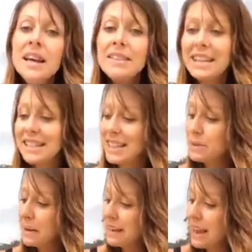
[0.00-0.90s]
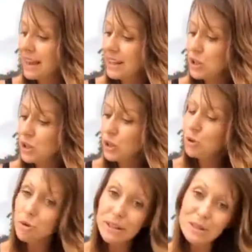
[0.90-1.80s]
This has been likened to
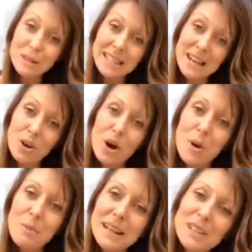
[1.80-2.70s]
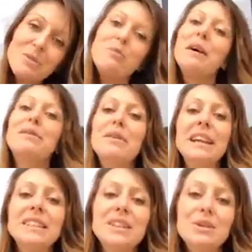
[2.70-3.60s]
Christmas in a cup by some of my
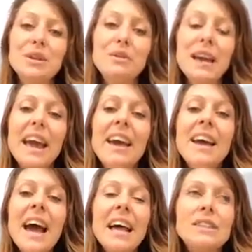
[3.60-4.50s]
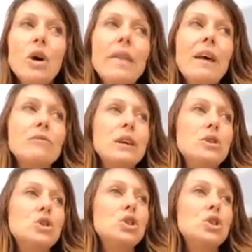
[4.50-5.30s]
friends who love it. It's got that real